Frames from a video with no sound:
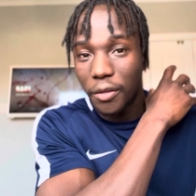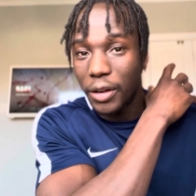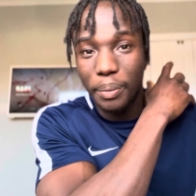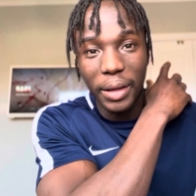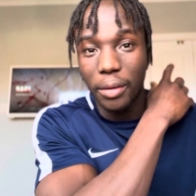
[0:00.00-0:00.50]

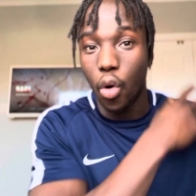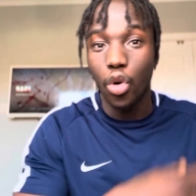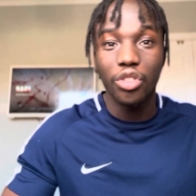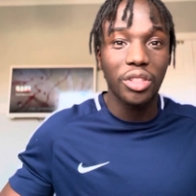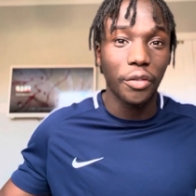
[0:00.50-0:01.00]
flipping
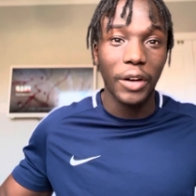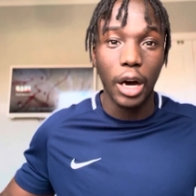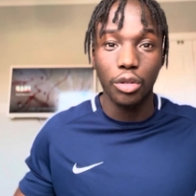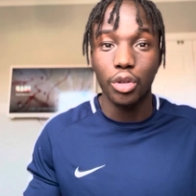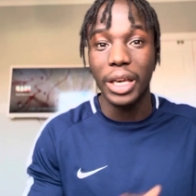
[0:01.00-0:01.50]
hundreds of
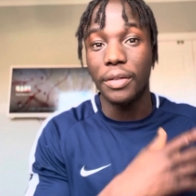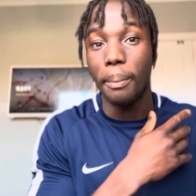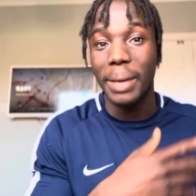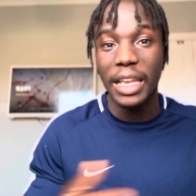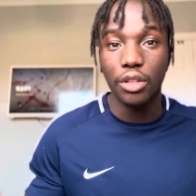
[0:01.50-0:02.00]
thousands or
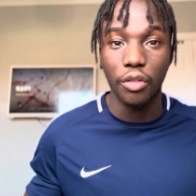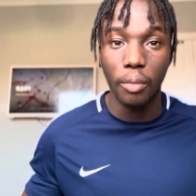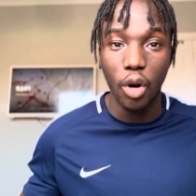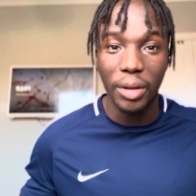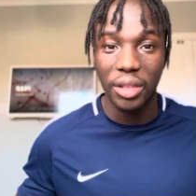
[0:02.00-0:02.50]
even millions of
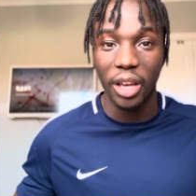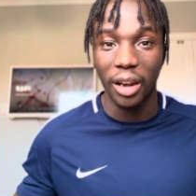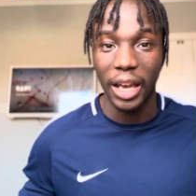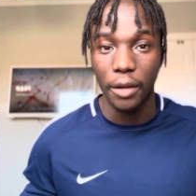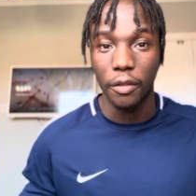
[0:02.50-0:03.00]
moments in your
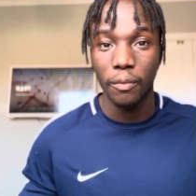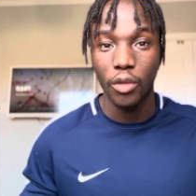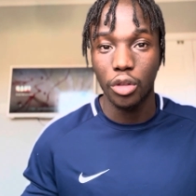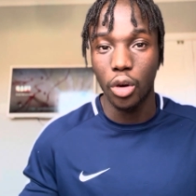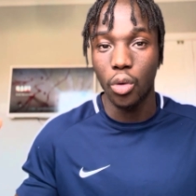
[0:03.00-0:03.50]
life.
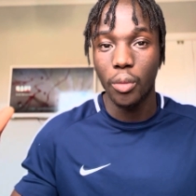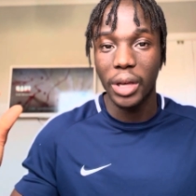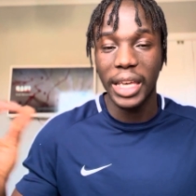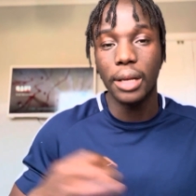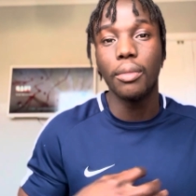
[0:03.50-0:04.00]
So
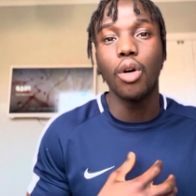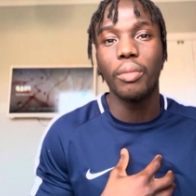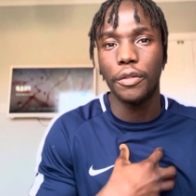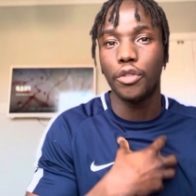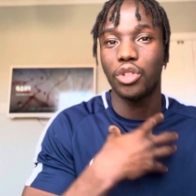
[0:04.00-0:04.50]
in the
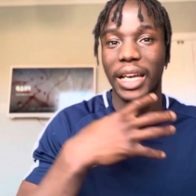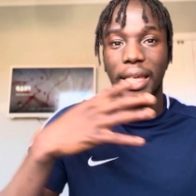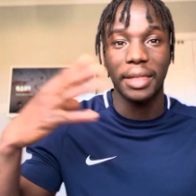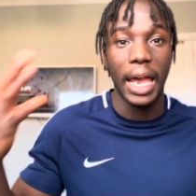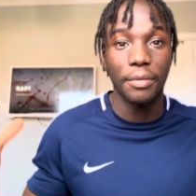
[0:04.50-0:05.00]
moment, it feels like
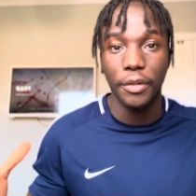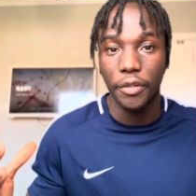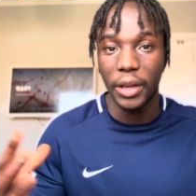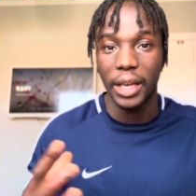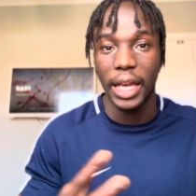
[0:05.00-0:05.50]
it's
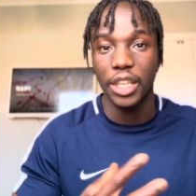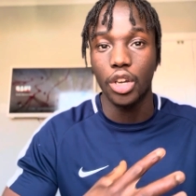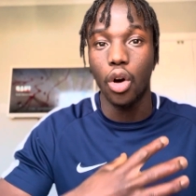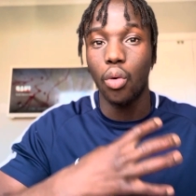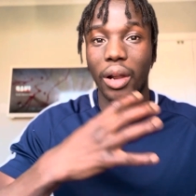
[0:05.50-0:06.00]
everything and
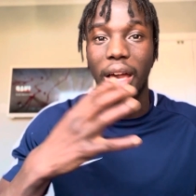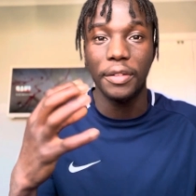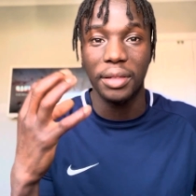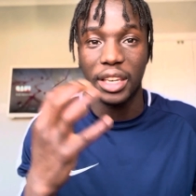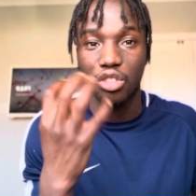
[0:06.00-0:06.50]
your whole life
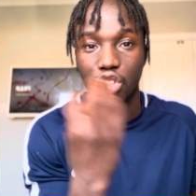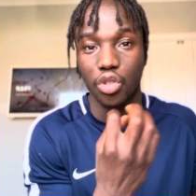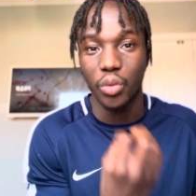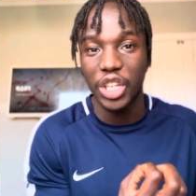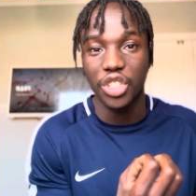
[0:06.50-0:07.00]
is in this
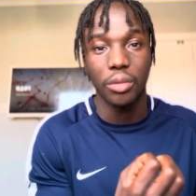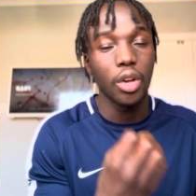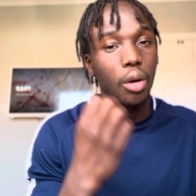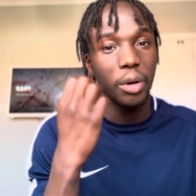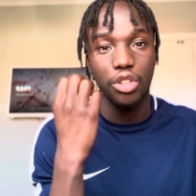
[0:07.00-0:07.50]
situation,
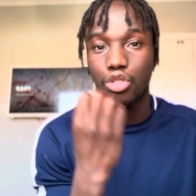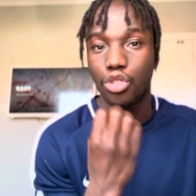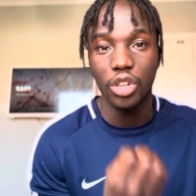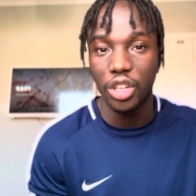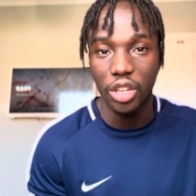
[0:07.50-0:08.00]
but it's
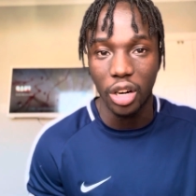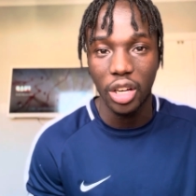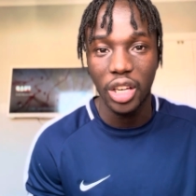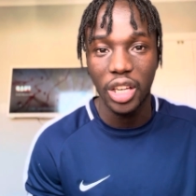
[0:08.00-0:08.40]
truly not.